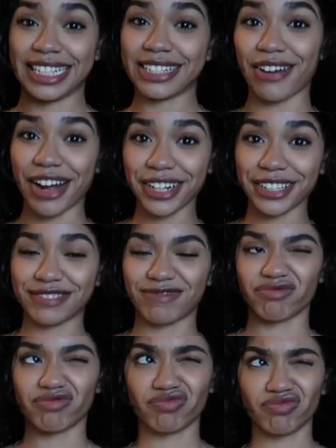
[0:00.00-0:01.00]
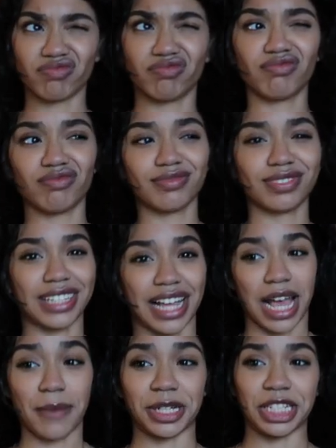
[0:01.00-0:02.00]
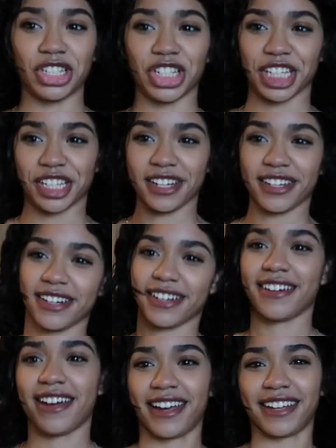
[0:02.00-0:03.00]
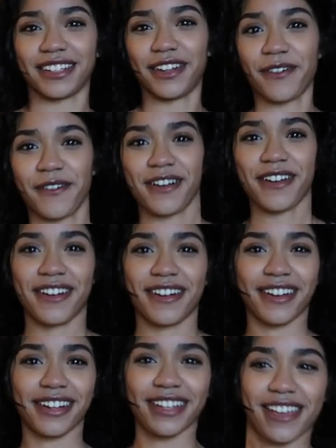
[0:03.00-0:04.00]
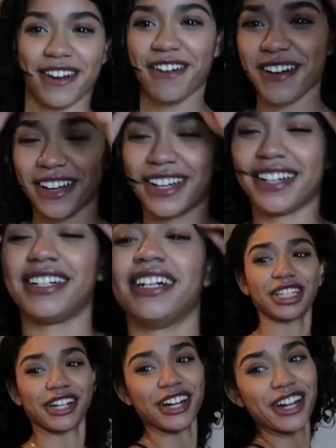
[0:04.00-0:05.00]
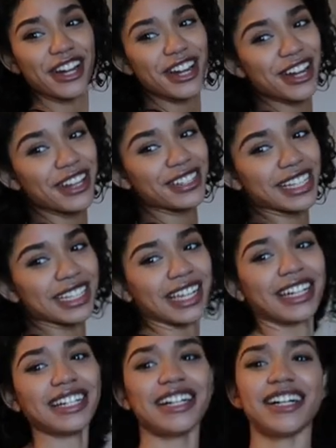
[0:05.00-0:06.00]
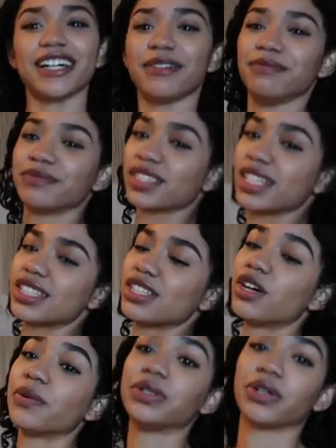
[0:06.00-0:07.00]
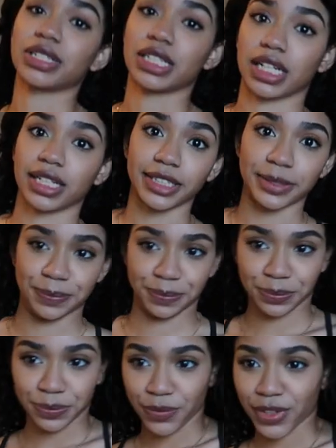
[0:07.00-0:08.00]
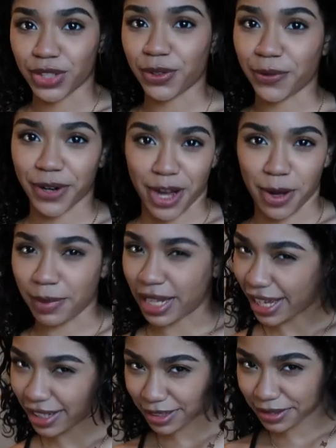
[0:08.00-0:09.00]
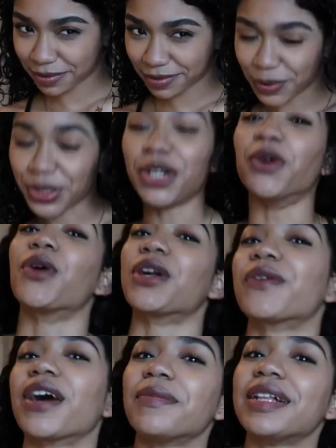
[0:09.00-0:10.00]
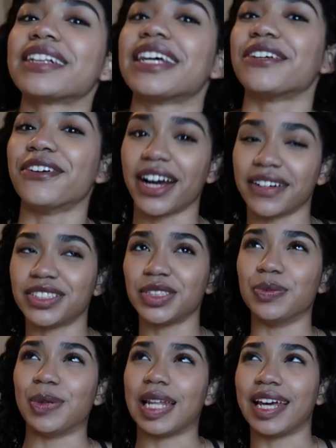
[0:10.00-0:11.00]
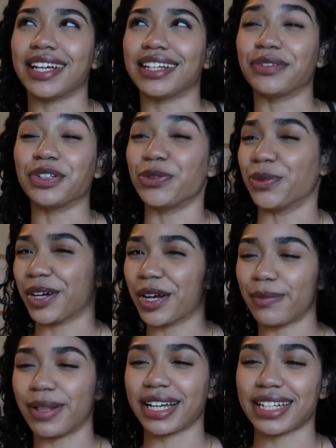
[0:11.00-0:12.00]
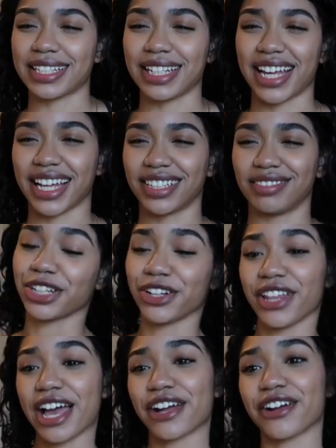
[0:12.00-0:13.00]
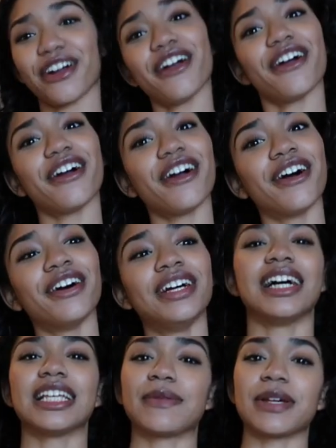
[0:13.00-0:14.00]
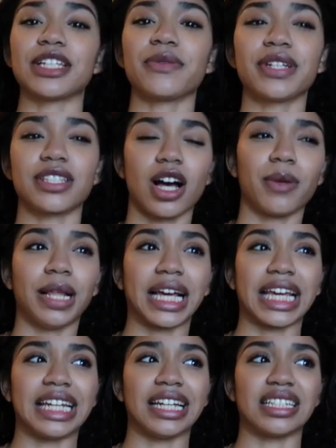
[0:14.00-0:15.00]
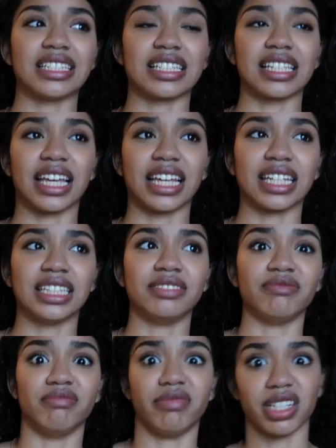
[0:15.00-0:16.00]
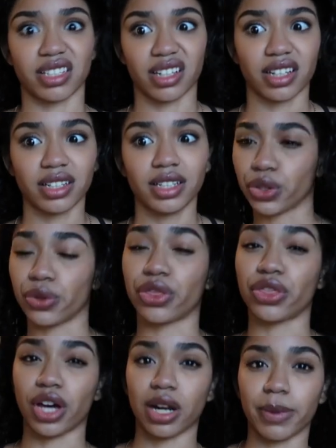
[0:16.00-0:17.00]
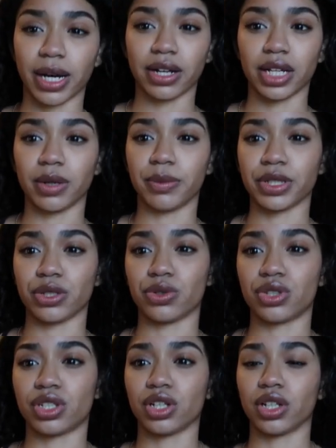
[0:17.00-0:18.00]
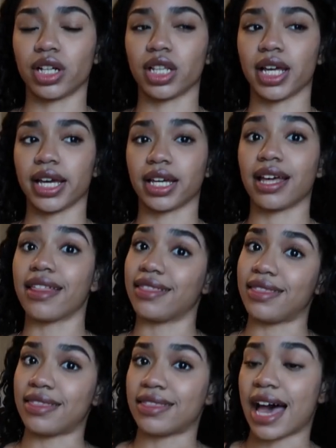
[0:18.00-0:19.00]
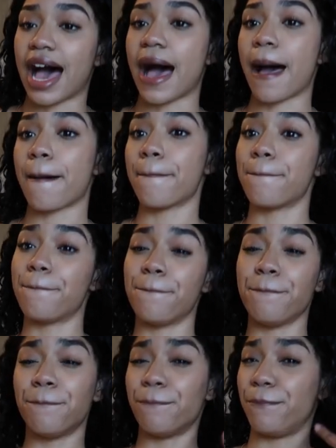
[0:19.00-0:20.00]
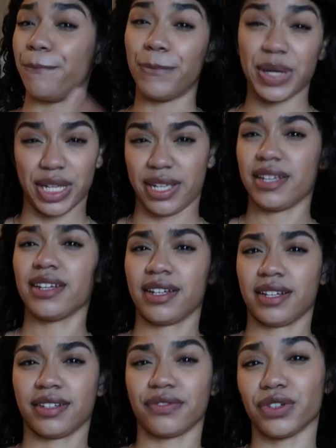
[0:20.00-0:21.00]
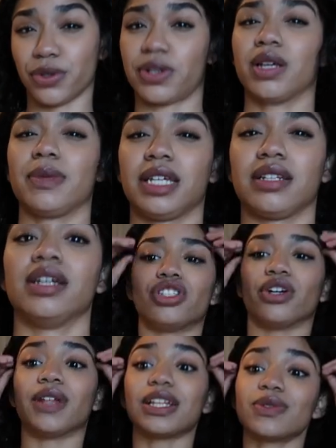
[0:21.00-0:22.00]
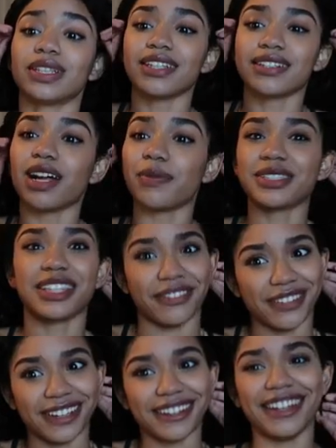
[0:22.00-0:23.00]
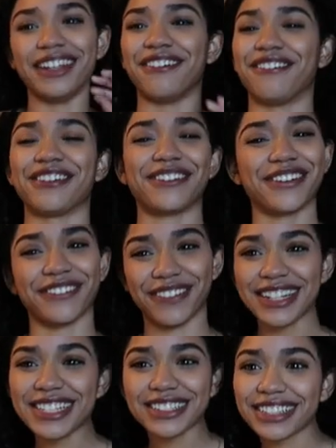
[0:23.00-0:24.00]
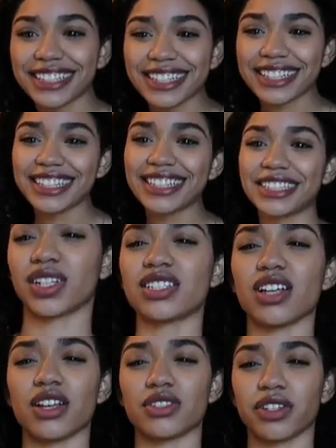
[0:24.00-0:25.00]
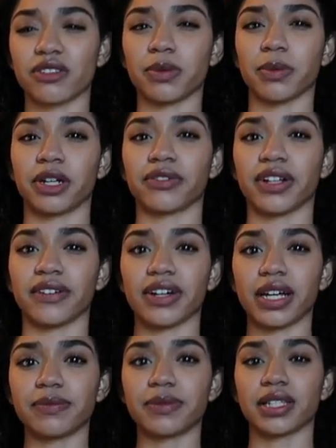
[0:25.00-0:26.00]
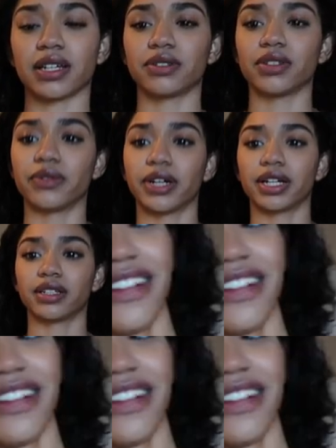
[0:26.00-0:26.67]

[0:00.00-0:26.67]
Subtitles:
This right here, I'm gonna get jiggy. You know? With the girls at the club. Cause you know when you go to the club, you wanna wear all black. We don't wanna wear all black, like you don't have to, but like when you wear all black, it's like, you're that girl. Especially when it's all black and not just like basic. You thought about it, but you still are like that B, if you know what I mean. So that's what this top is giving, if you're wondering. This also gives me butterfly vibes, I don't know why.